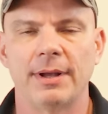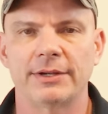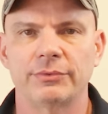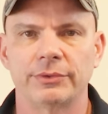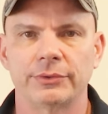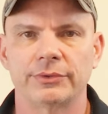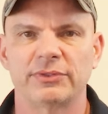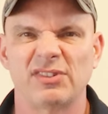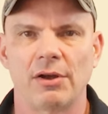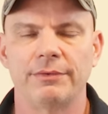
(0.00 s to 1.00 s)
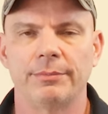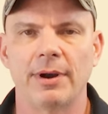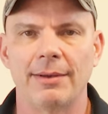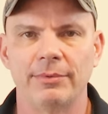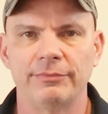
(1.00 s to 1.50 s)
bucks, which will solve your
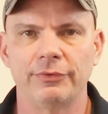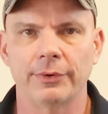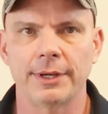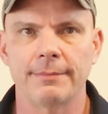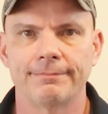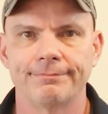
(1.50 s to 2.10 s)
problem for you.